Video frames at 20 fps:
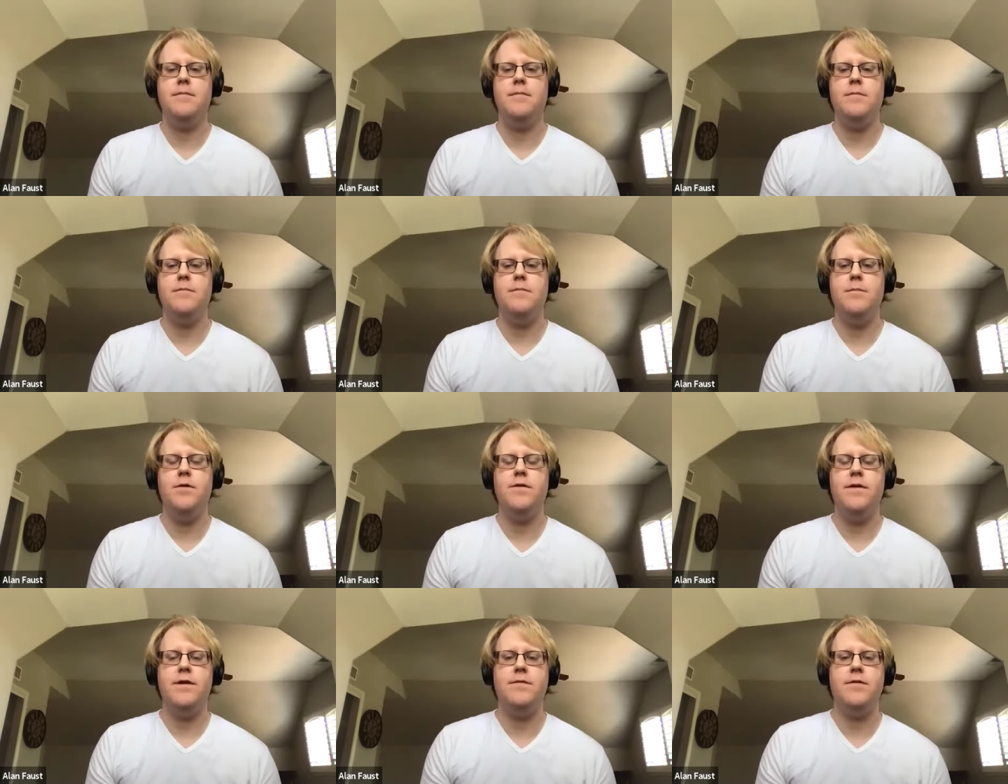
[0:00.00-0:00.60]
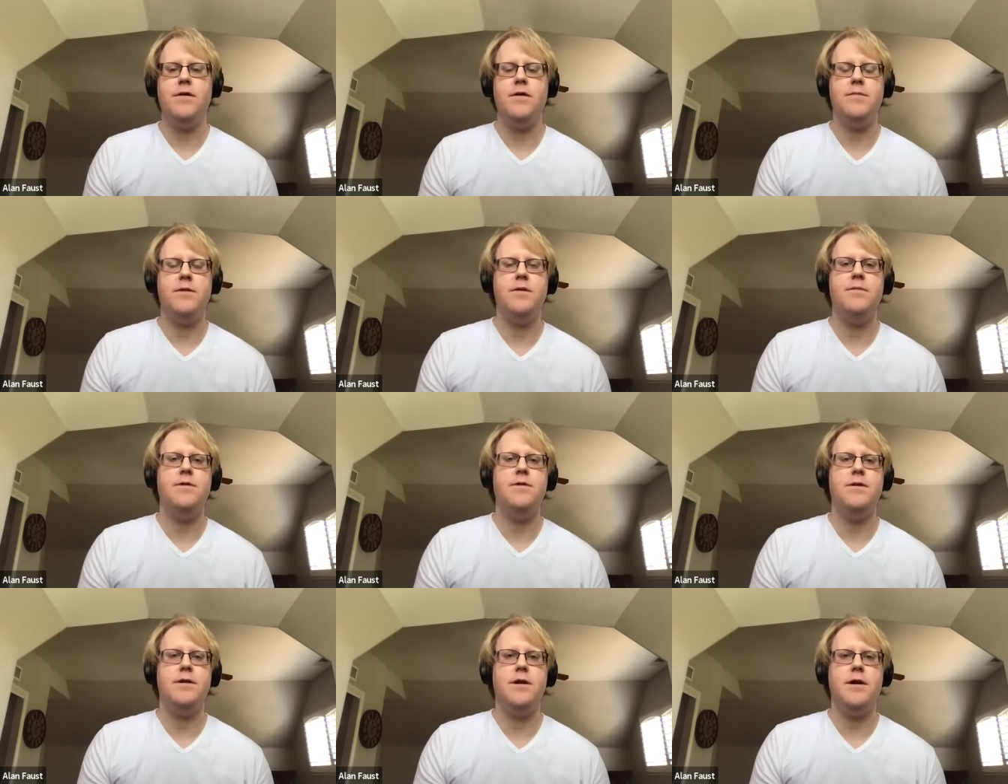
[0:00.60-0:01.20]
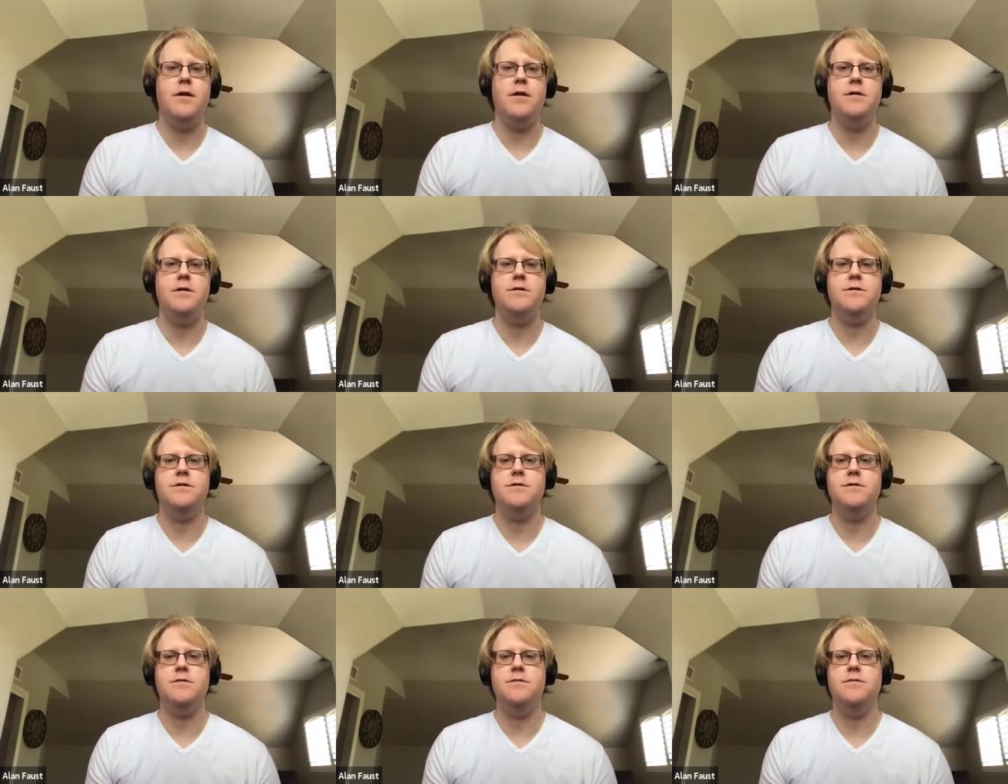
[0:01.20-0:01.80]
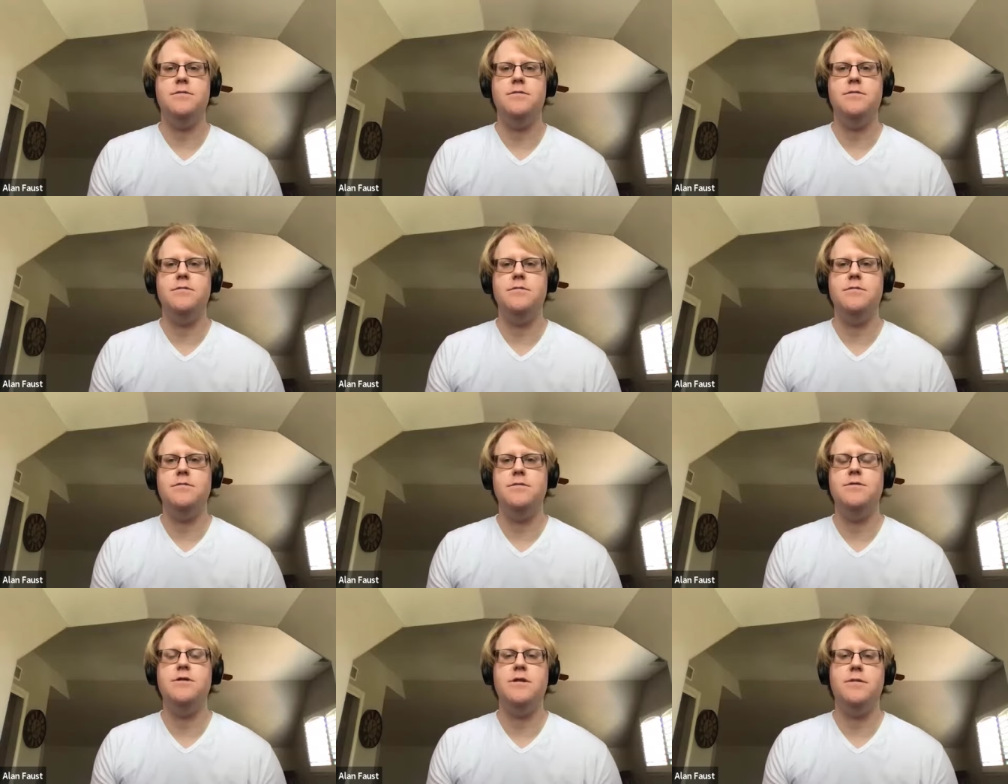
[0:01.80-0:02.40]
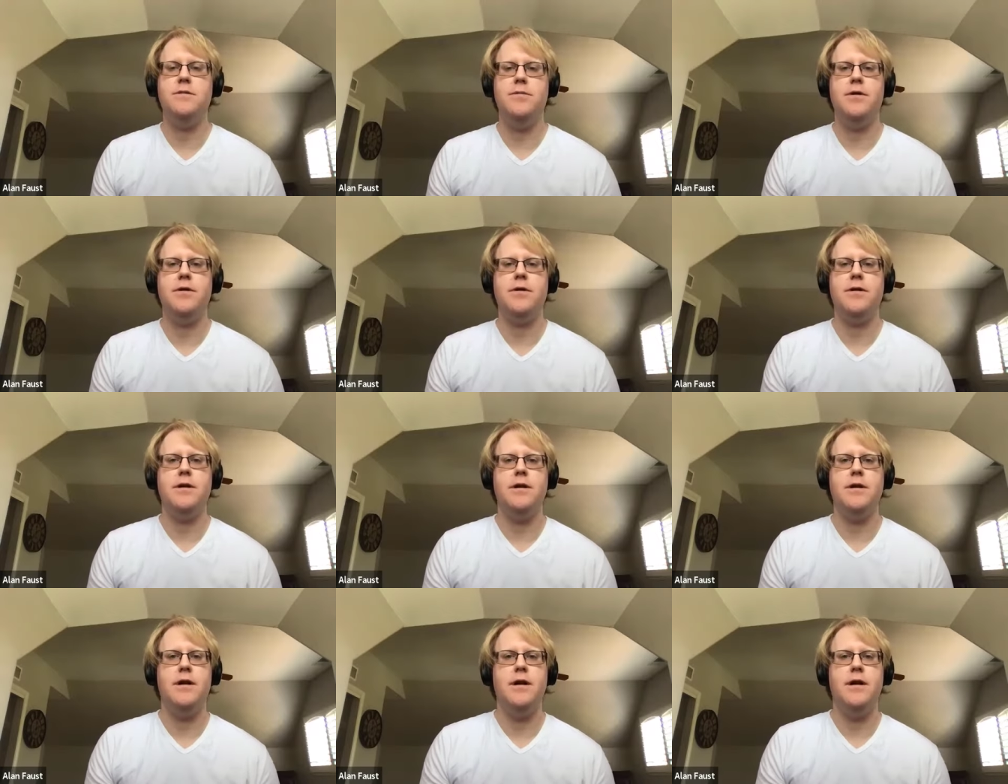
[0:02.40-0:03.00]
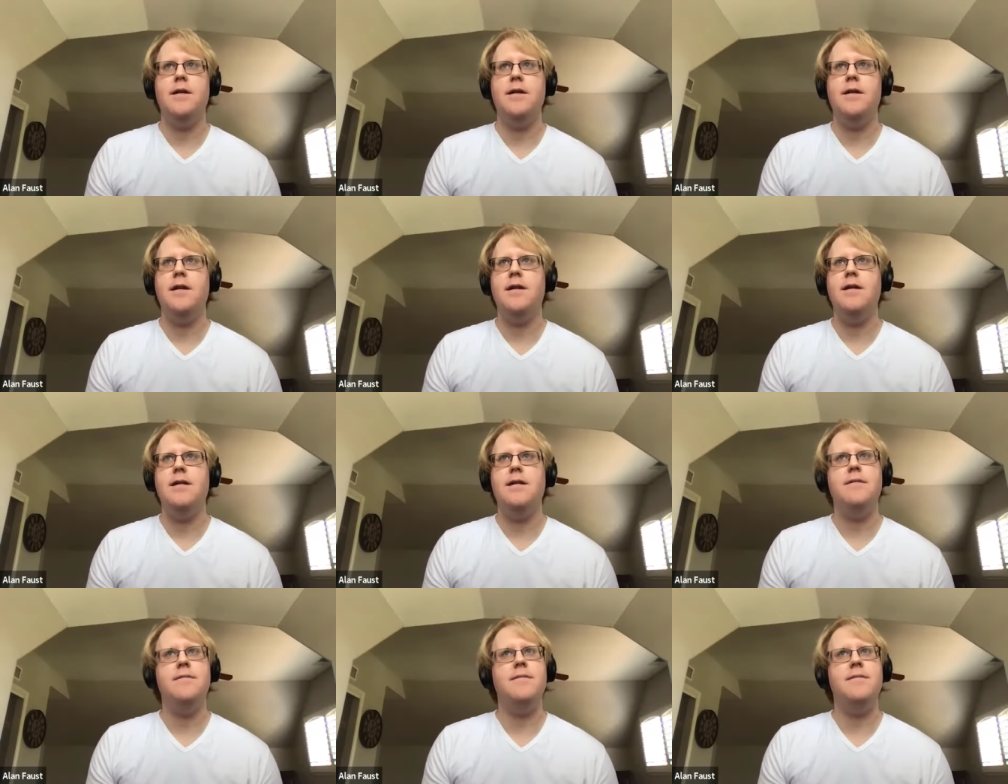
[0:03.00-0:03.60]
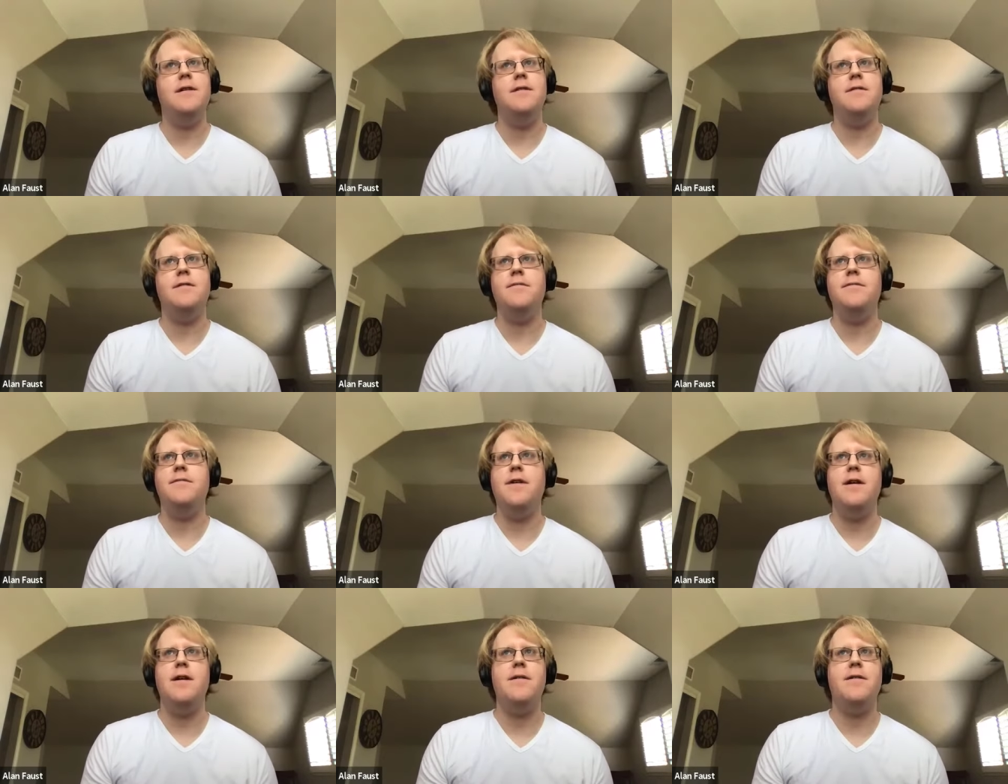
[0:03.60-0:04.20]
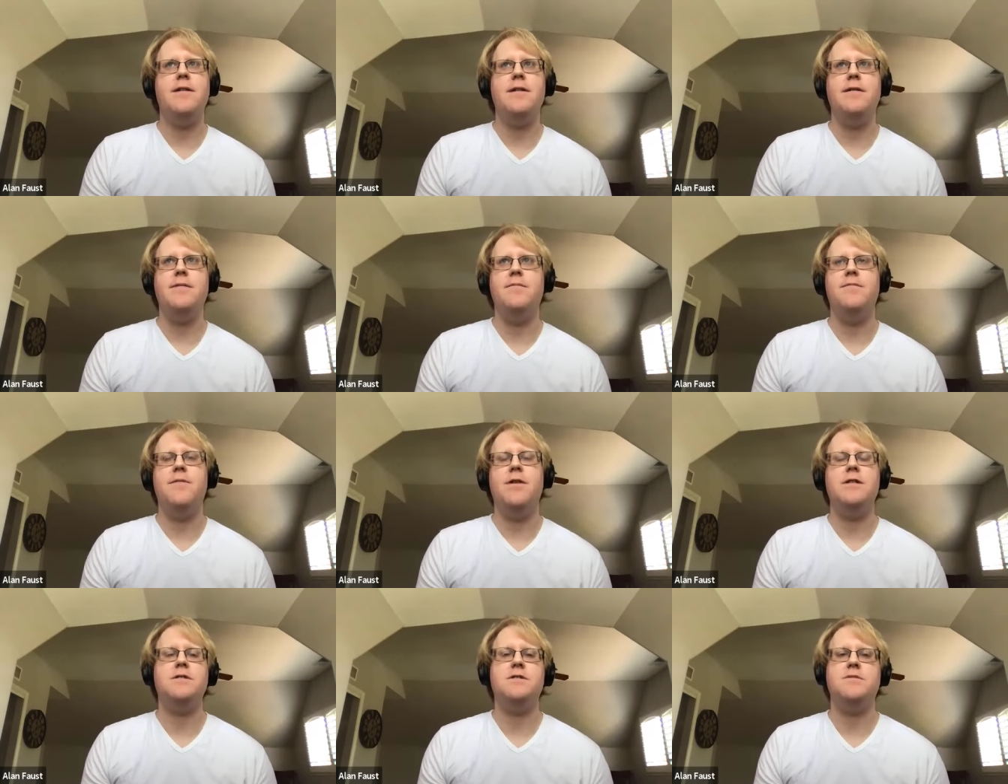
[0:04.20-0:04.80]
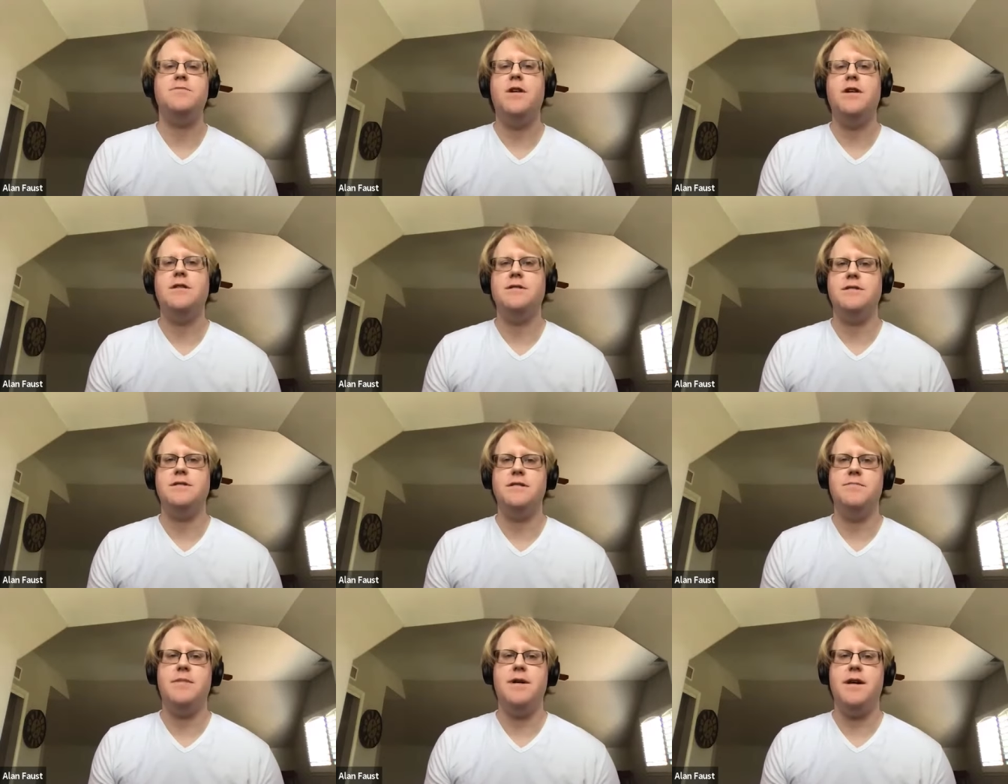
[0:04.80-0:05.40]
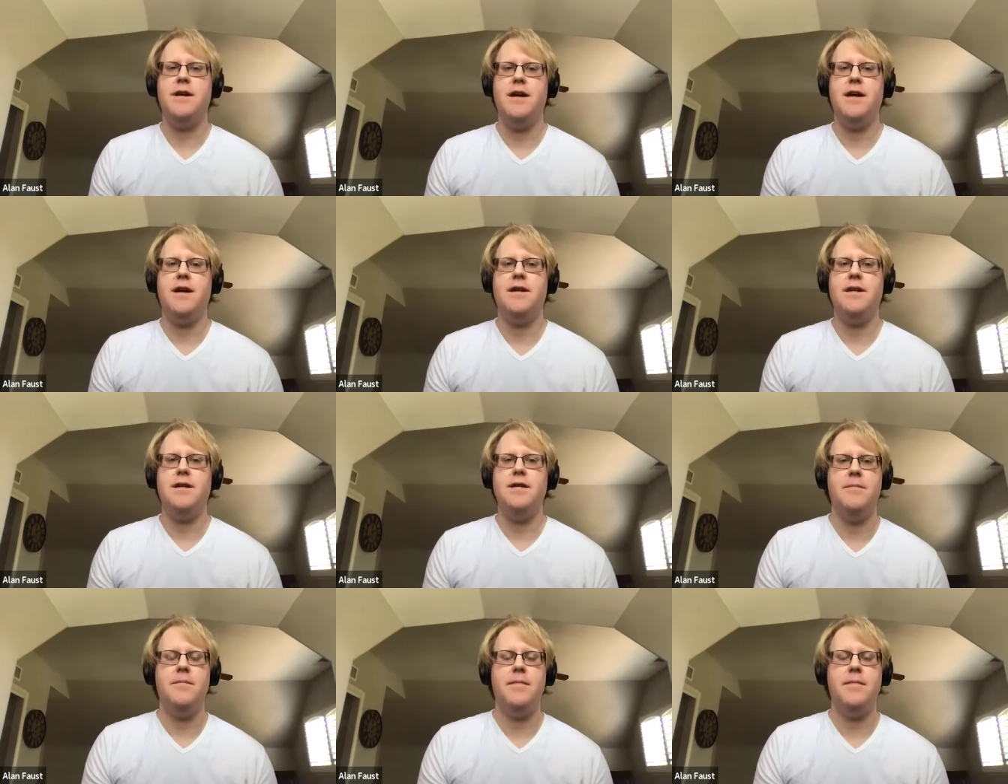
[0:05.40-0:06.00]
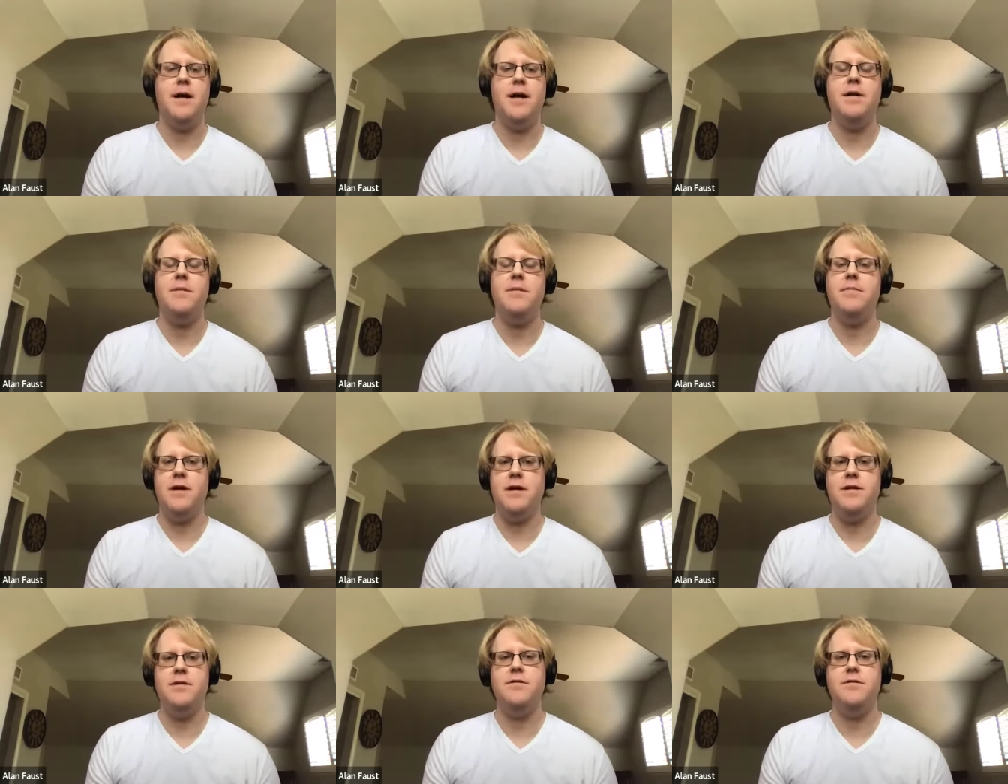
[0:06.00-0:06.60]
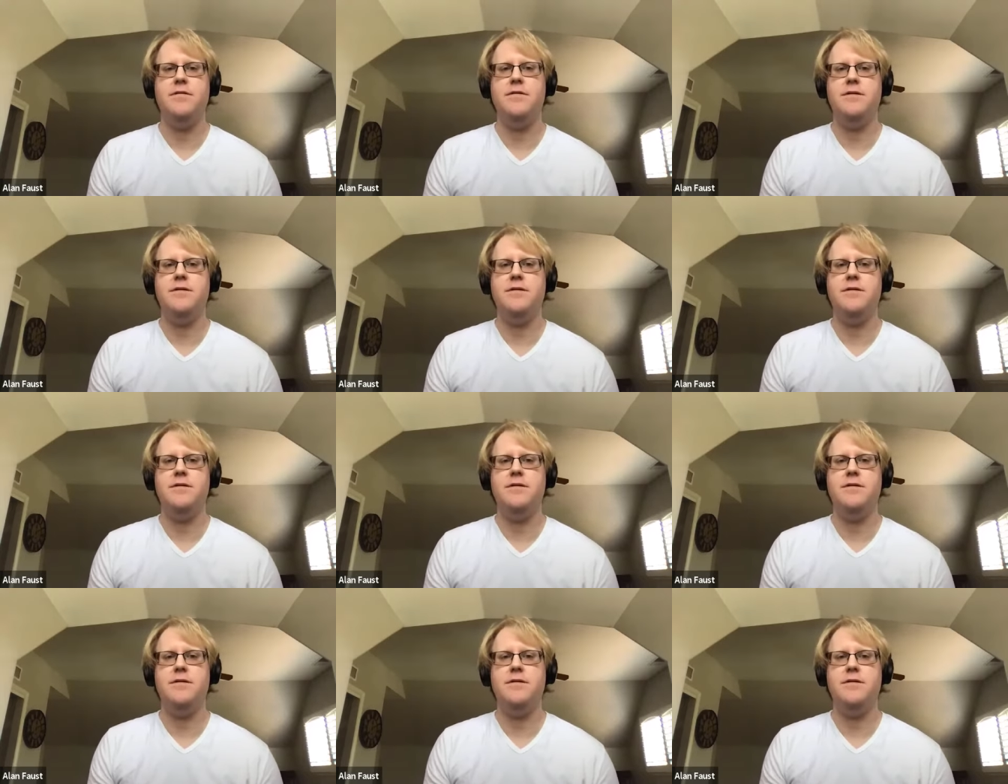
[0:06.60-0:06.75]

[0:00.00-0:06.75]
moving from community college to UC Berkeley it's a very rushed process in my head. I had applied to